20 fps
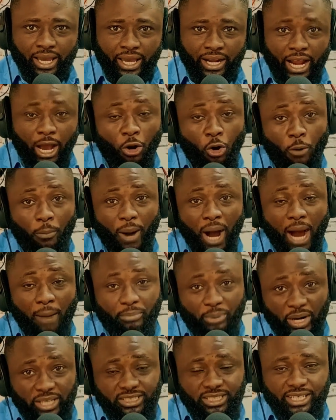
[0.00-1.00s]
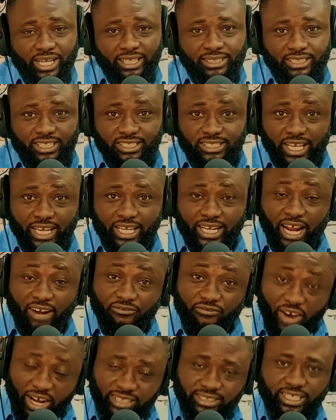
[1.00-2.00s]
And I hope our president is taking
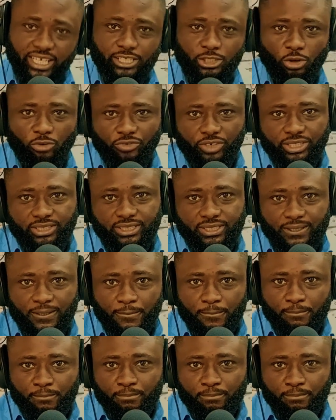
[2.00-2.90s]
advantage of it.